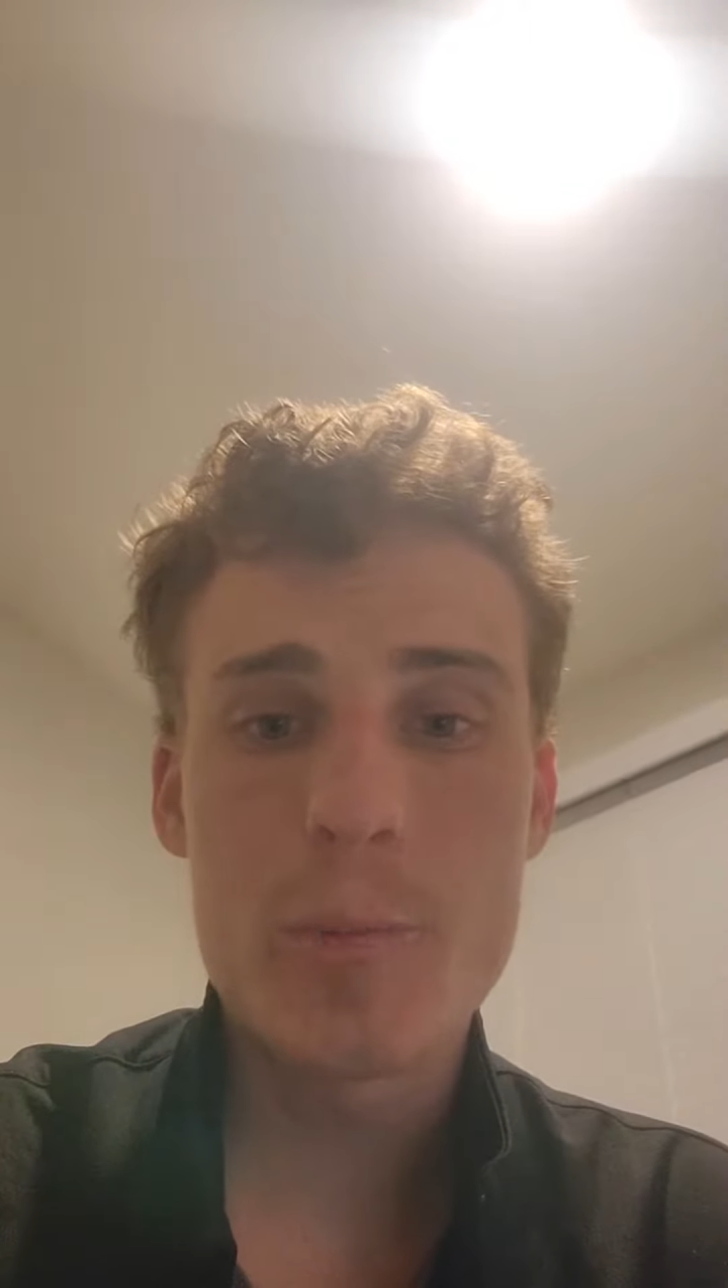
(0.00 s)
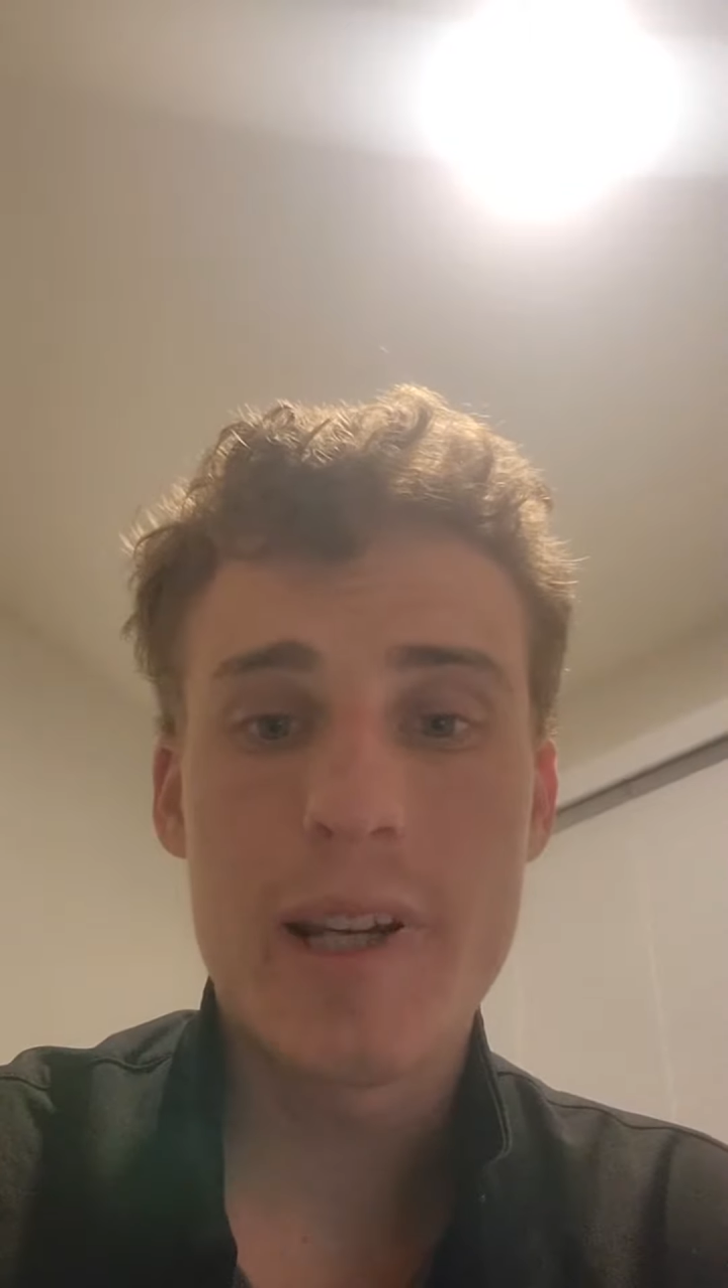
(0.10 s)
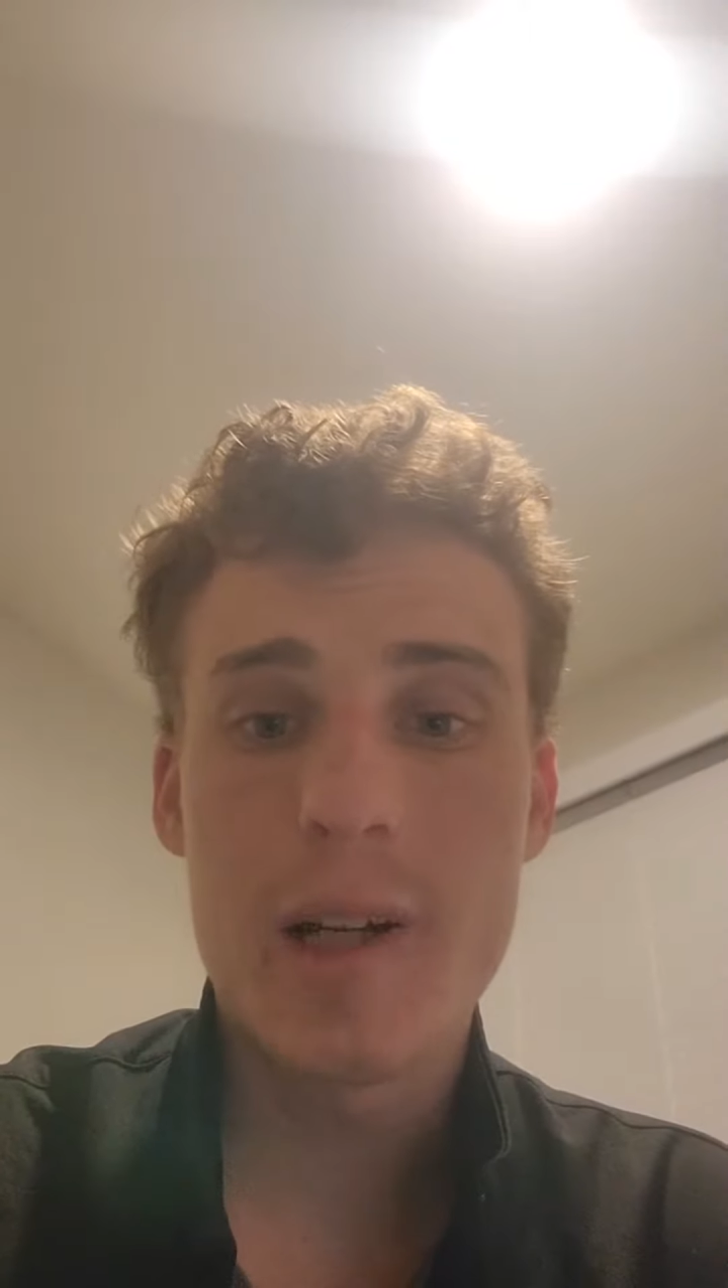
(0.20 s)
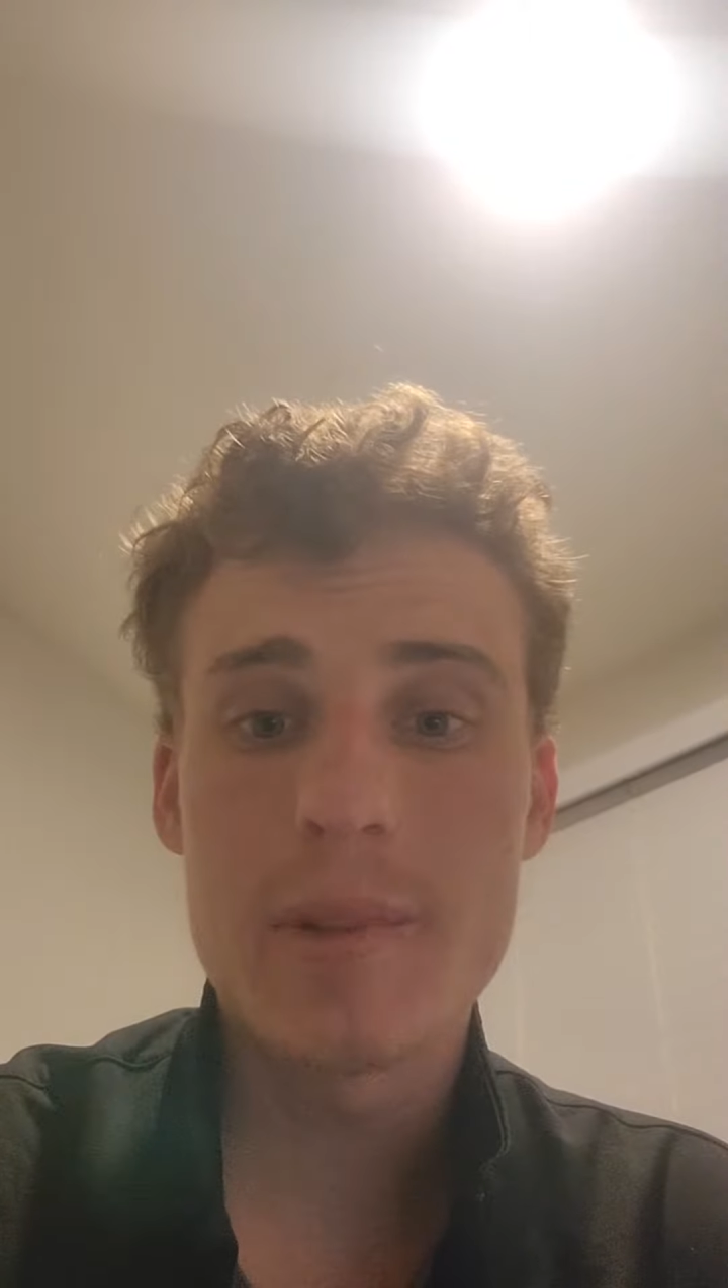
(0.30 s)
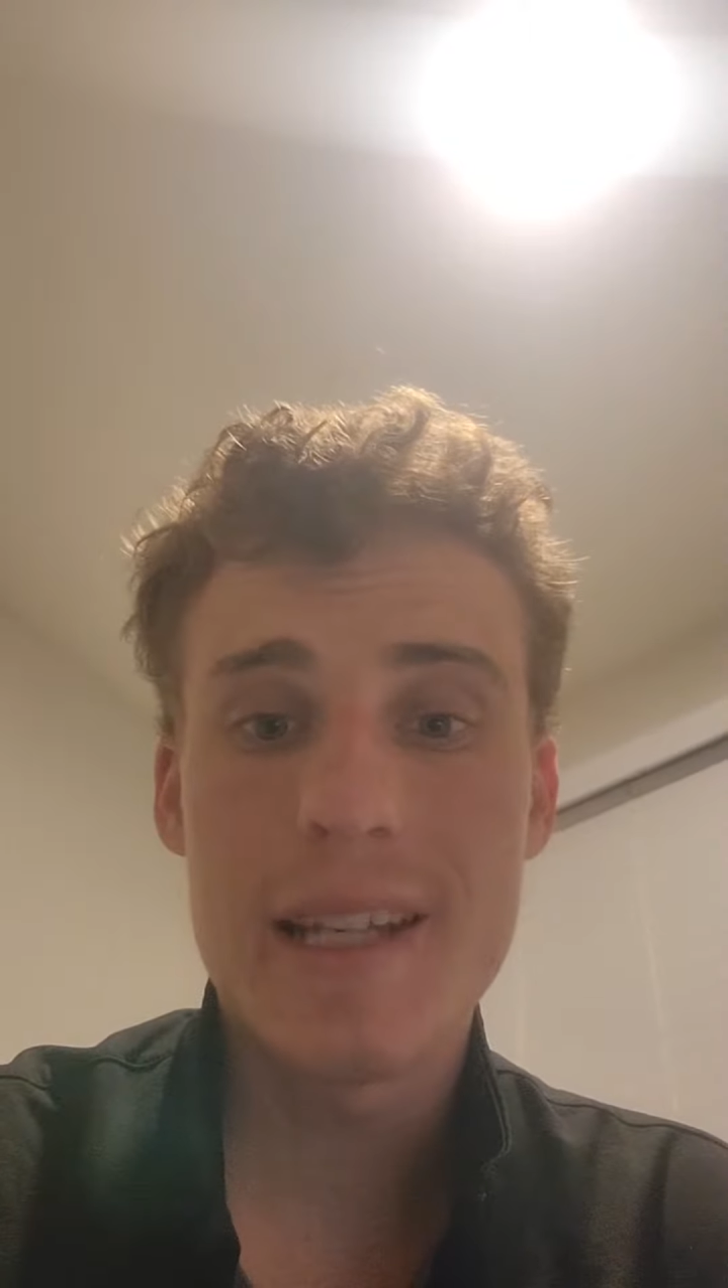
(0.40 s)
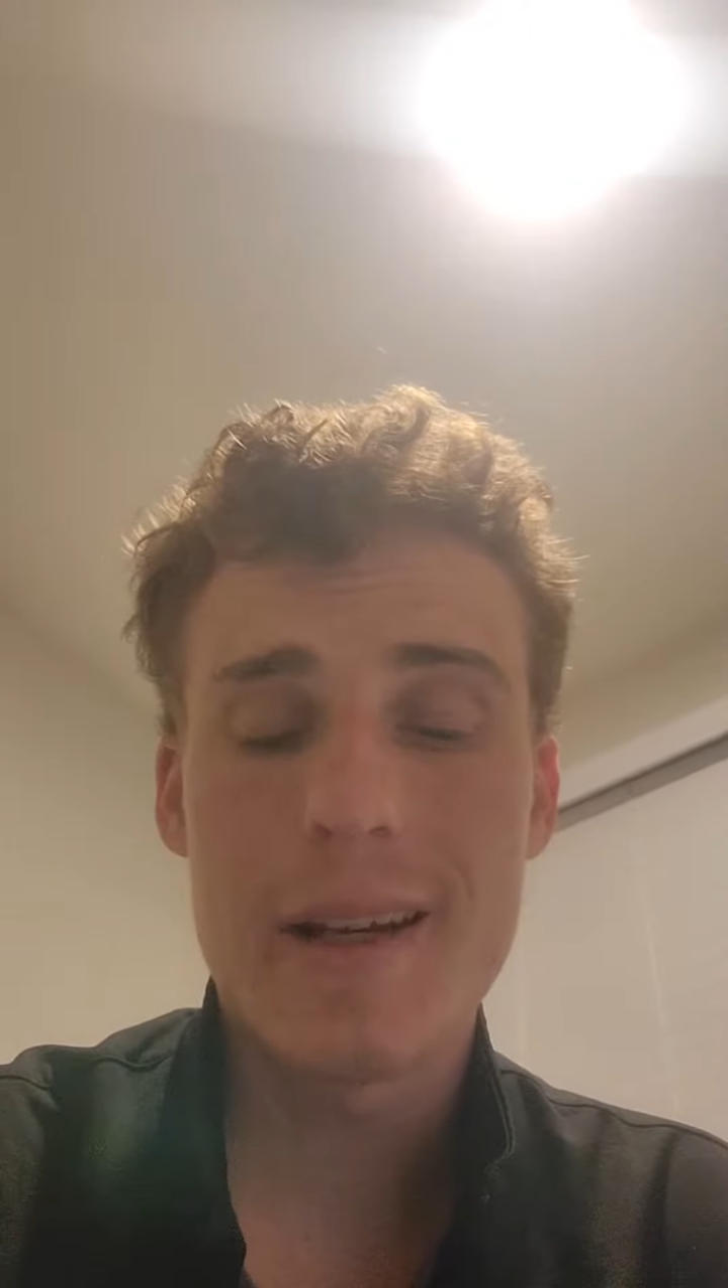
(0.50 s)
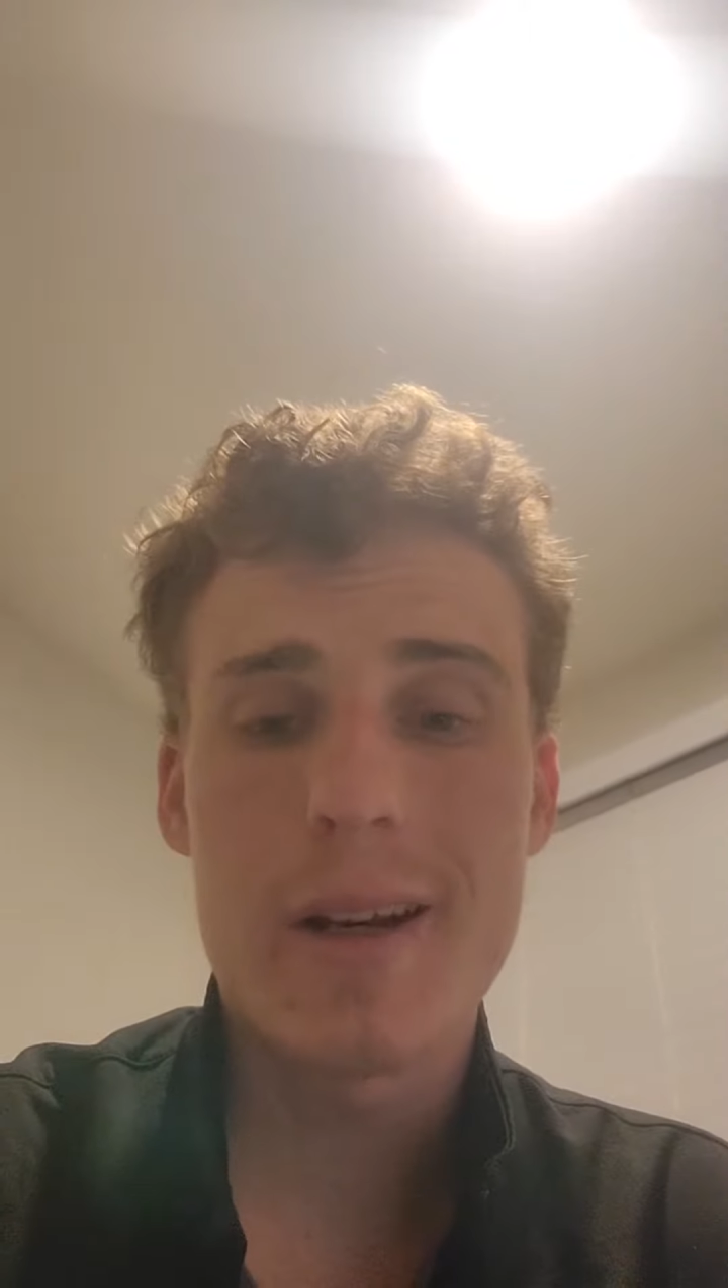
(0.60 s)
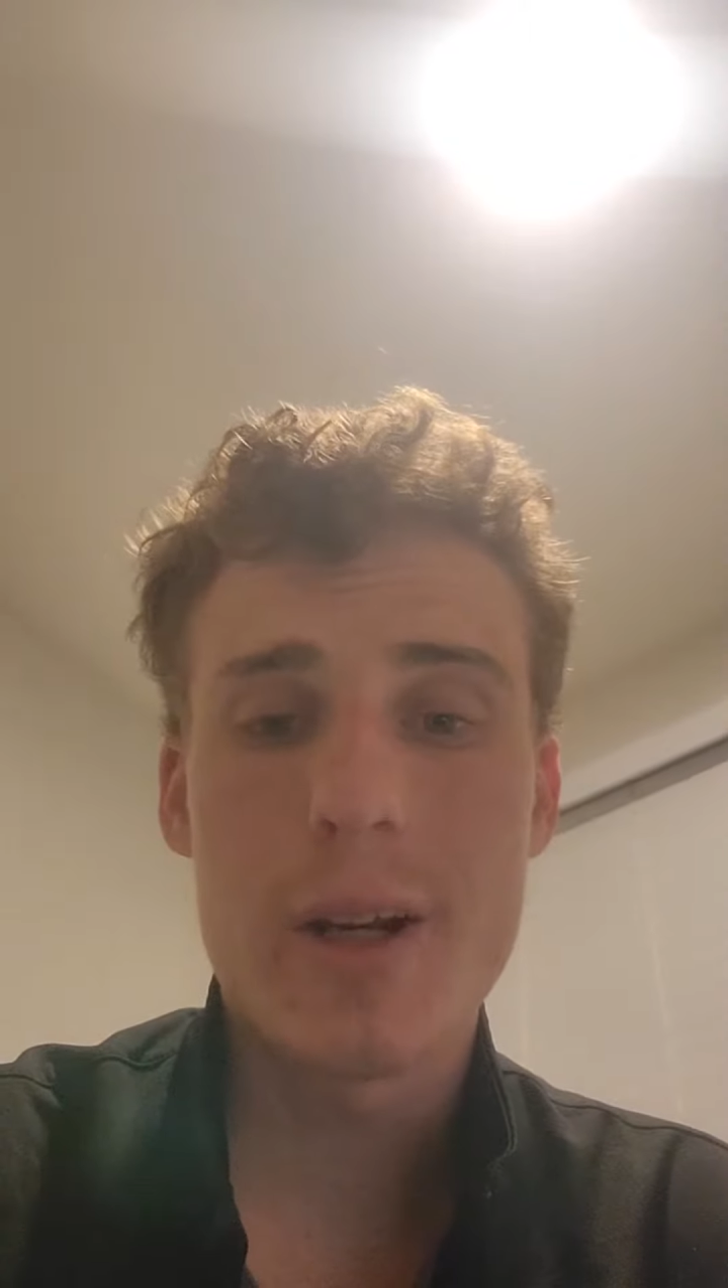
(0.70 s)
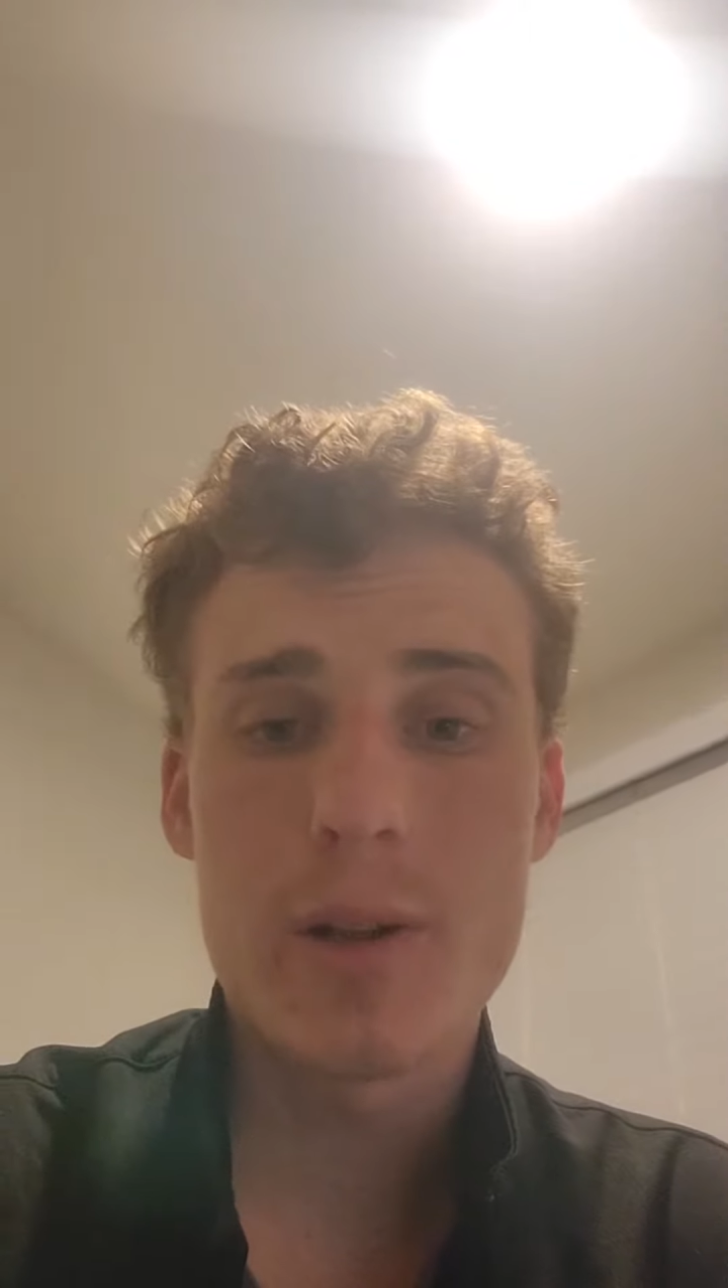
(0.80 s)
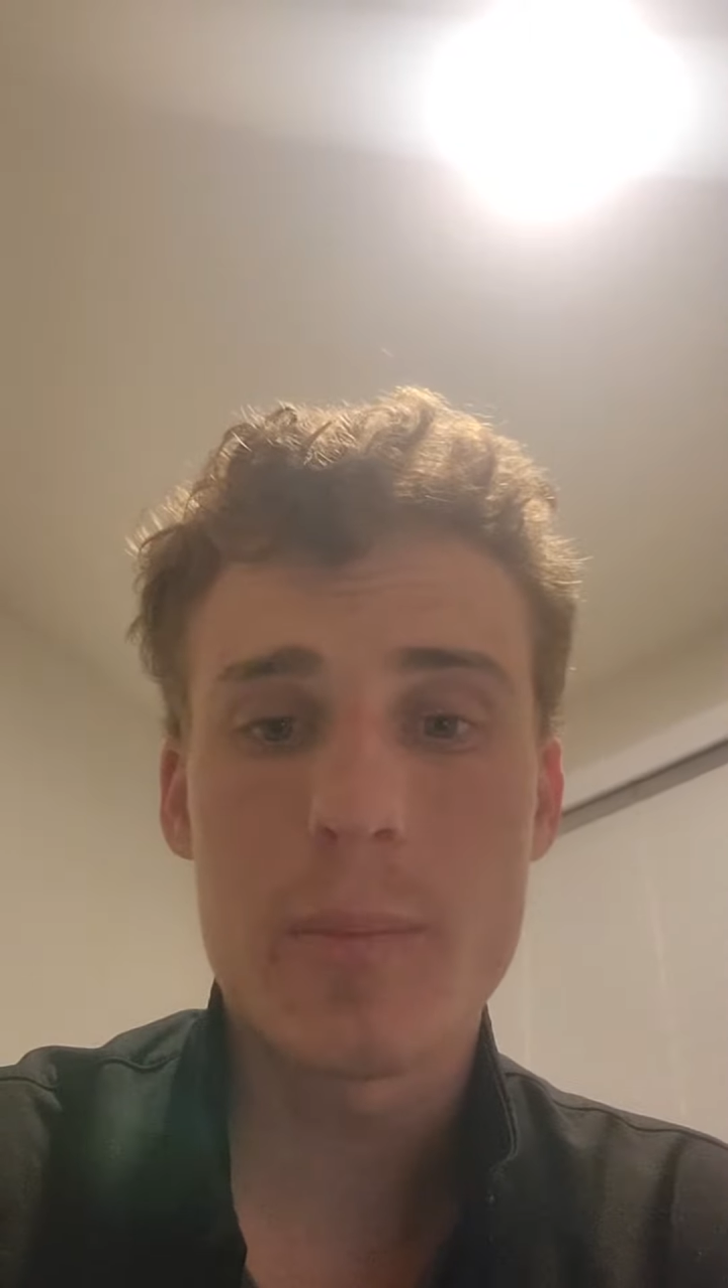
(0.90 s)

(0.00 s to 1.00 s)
becomes yet another